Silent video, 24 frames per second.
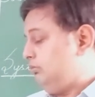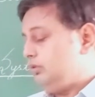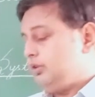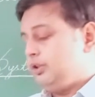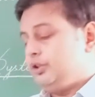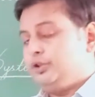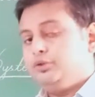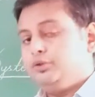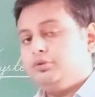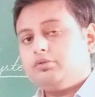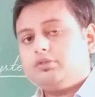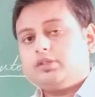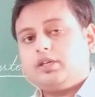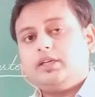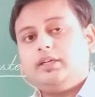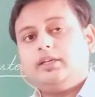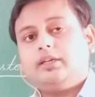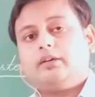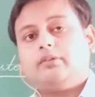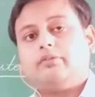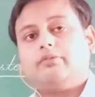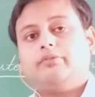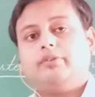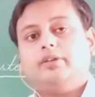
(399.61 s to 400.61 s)
user
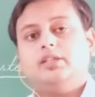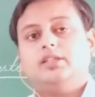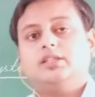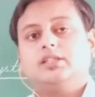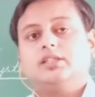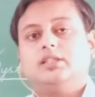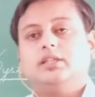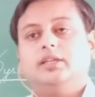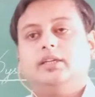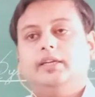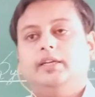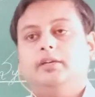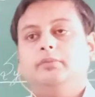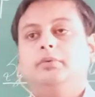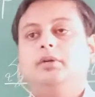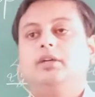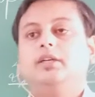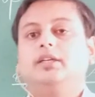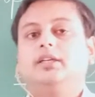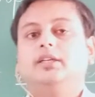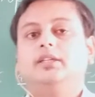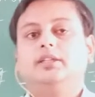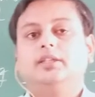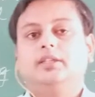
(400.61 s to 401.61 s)
interface
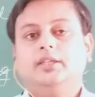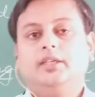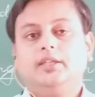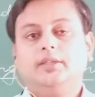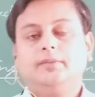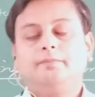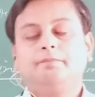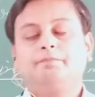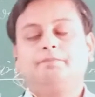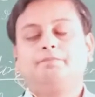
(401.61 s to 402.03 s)
inbuilt in it